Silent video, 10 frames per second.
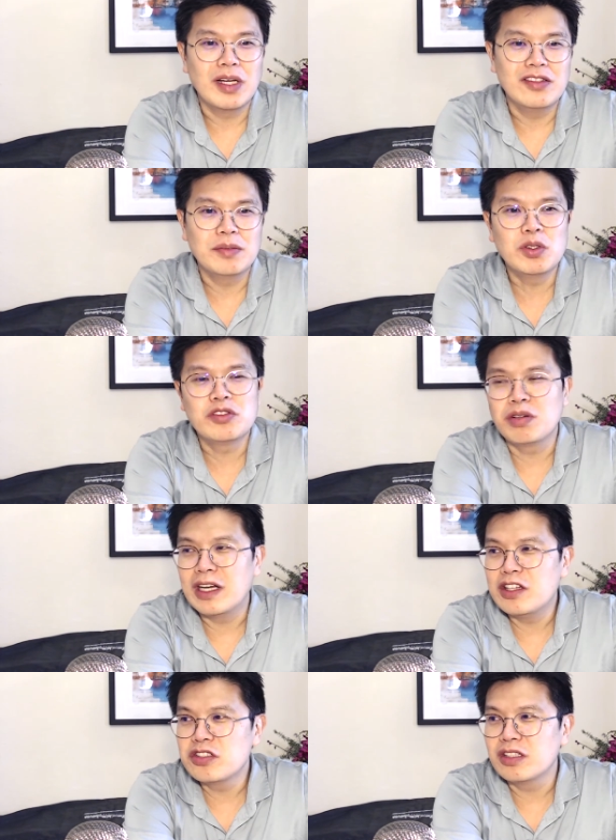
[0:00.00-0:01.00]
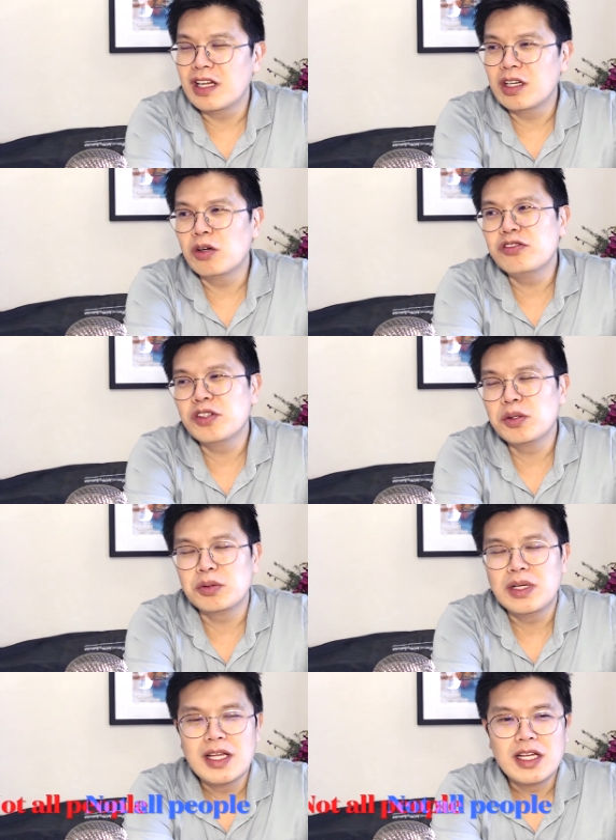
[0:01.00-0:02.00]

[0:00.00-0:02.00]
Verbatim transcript: I suppose, tradition, and also